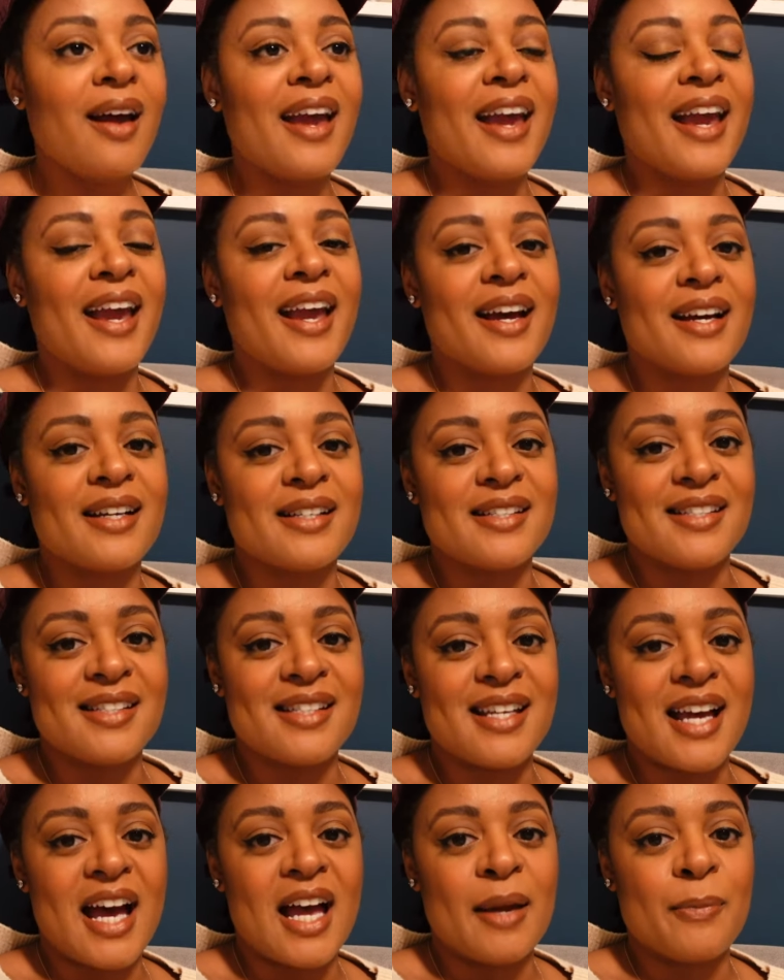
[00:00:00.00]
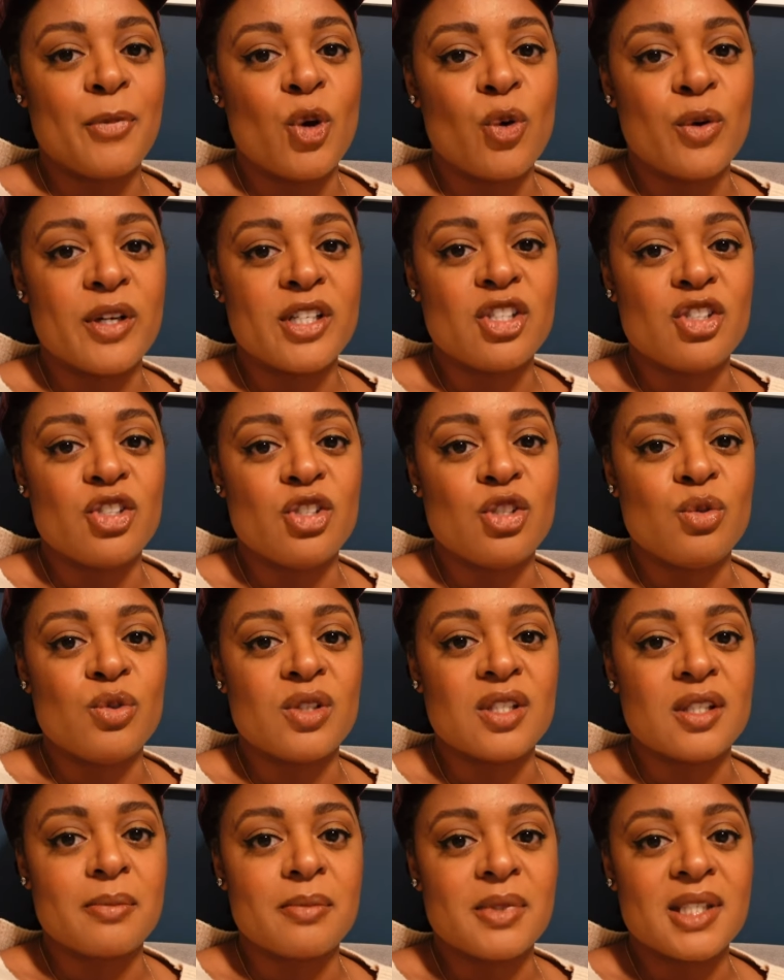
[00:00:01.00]
and I'm going to do
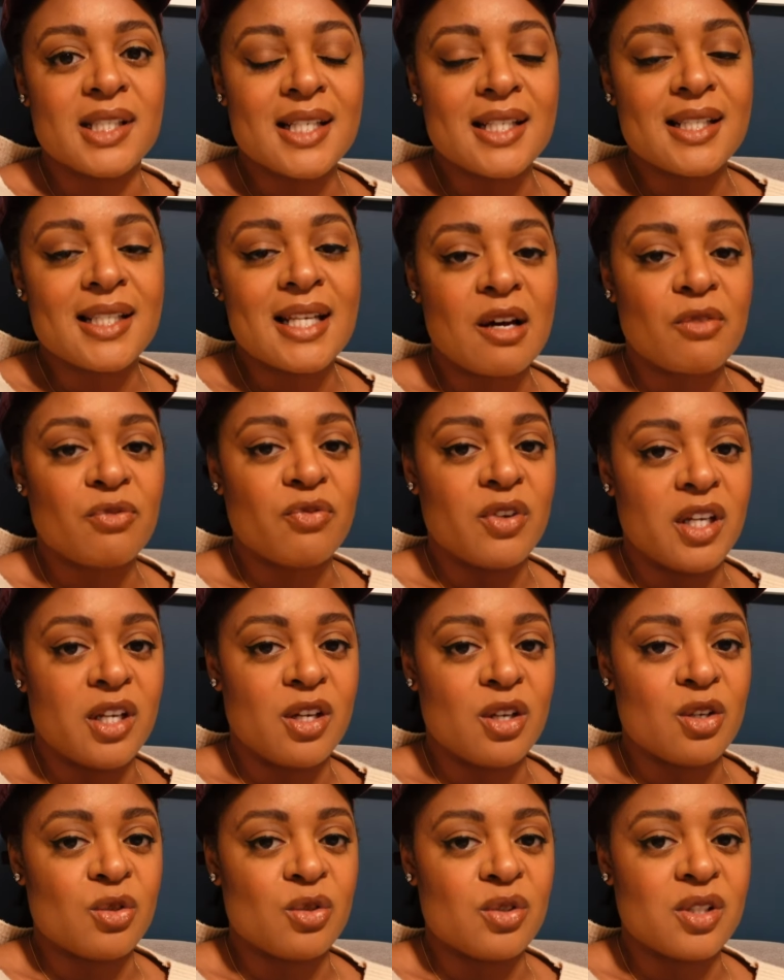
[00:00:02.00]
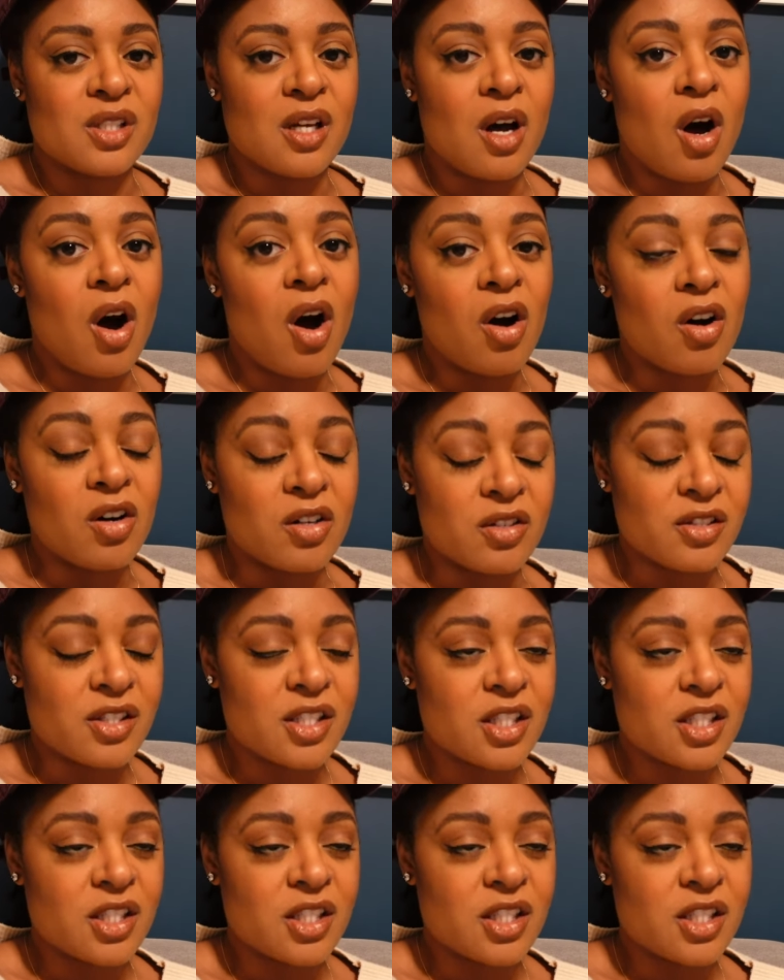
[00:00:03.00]
some sit-down videos hauls.